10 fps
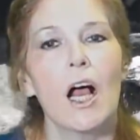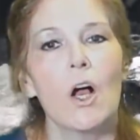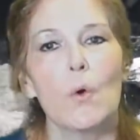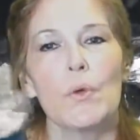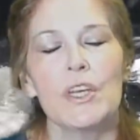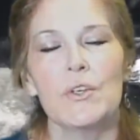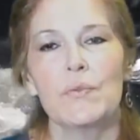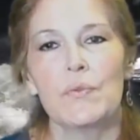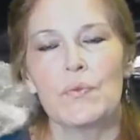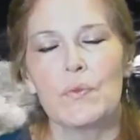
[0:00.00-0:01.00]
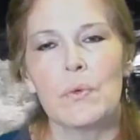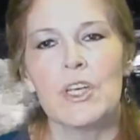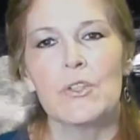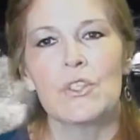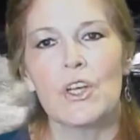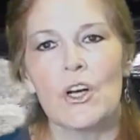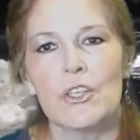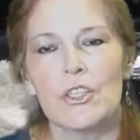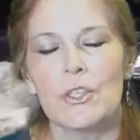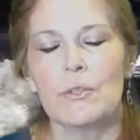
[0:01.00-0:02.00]
when you start
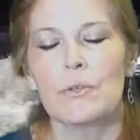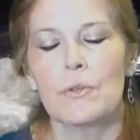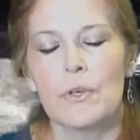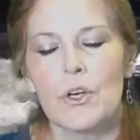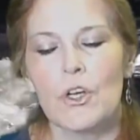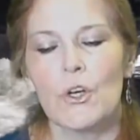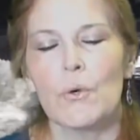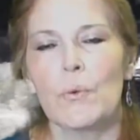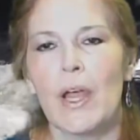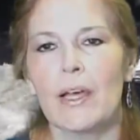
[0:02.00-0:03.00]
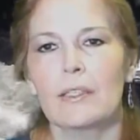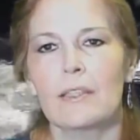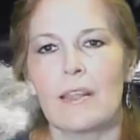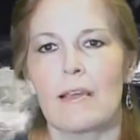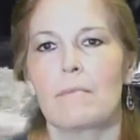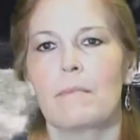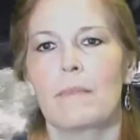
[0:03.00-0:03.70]
to correct them,